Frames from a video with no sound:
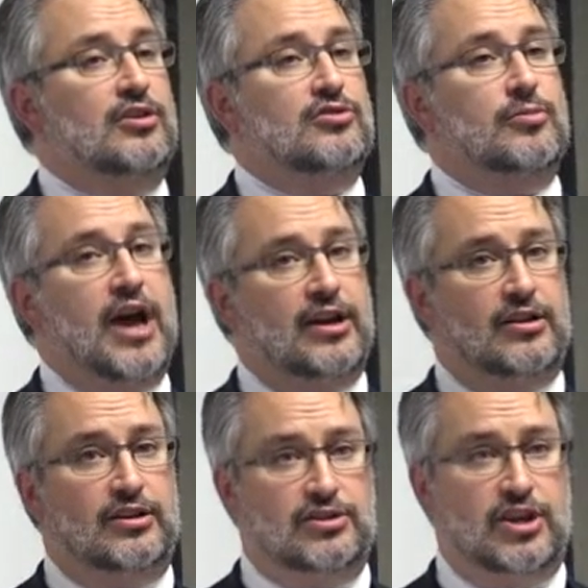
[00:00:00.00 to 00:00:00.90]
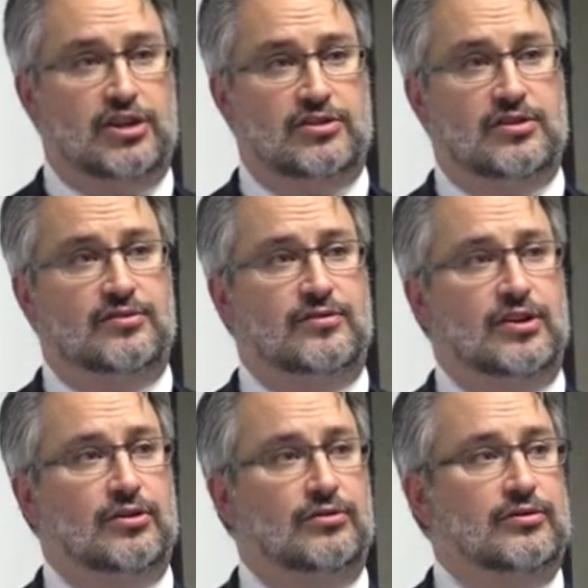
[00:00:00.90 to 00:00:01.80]
dramatically changed this
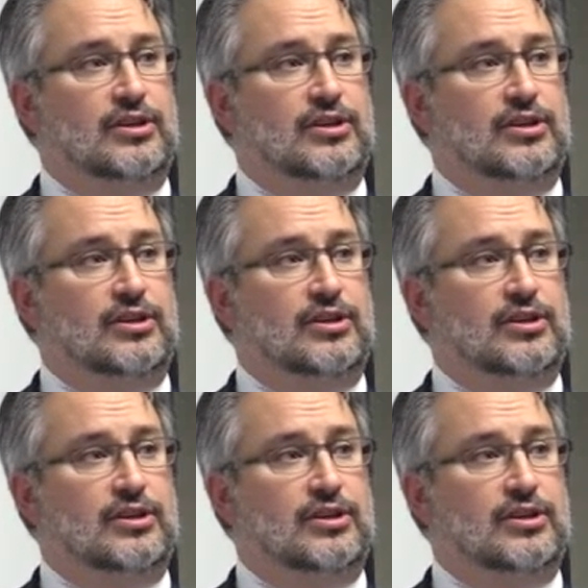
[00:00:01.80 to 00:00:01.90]
field.